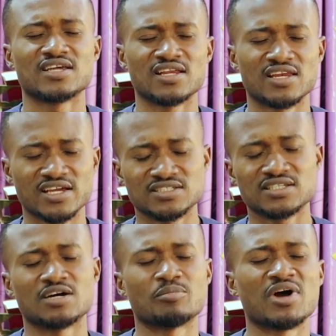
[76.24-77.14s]
that you
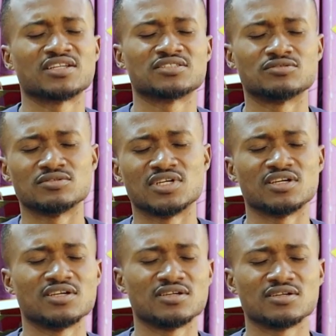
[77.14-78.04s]
lighten our path
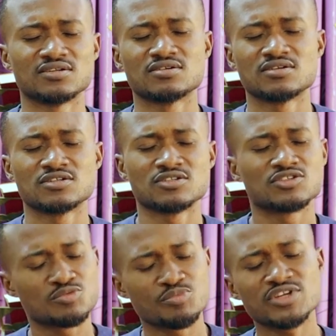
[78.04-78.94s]
today.
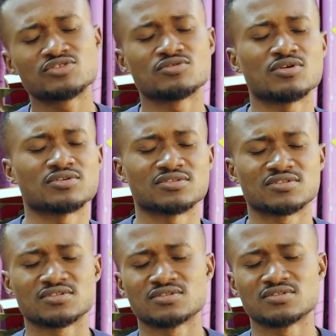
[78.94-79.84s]
Speak to
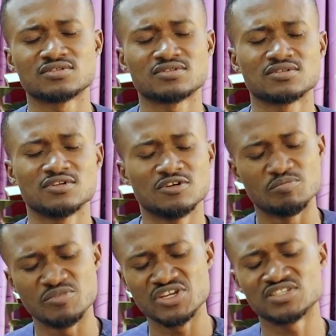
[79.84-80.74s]
us,
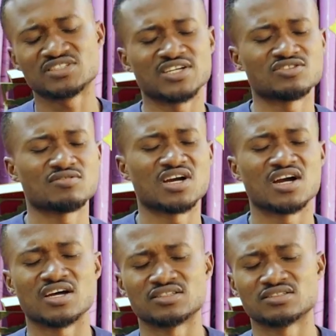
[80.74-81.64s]
minister to our
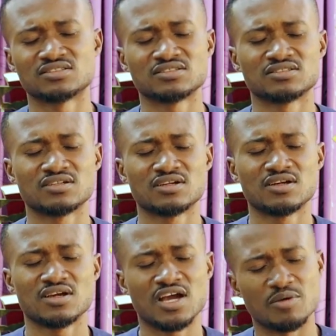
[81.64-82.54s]
heart,
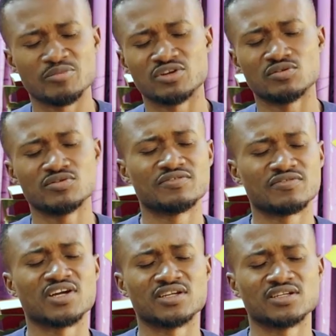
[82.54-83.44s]
and be
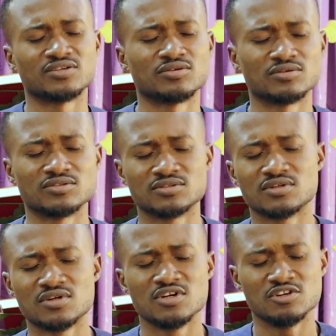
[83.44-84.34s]
glorified and adored.
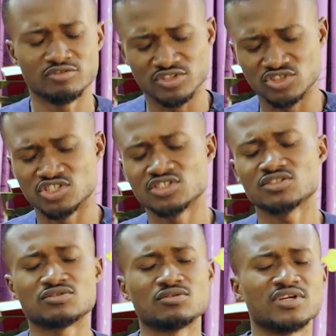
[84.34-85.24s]
For in
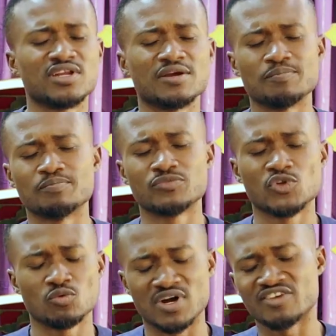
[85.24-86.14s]
Jesus' holy name
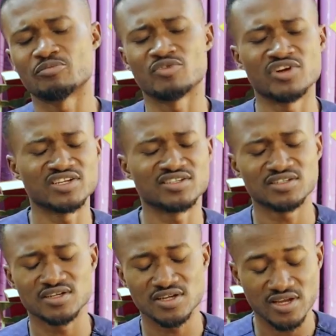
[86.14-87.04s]
we have prayed.
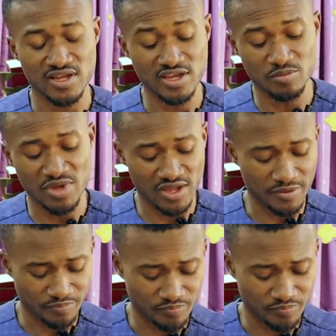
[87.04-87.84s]
Amen.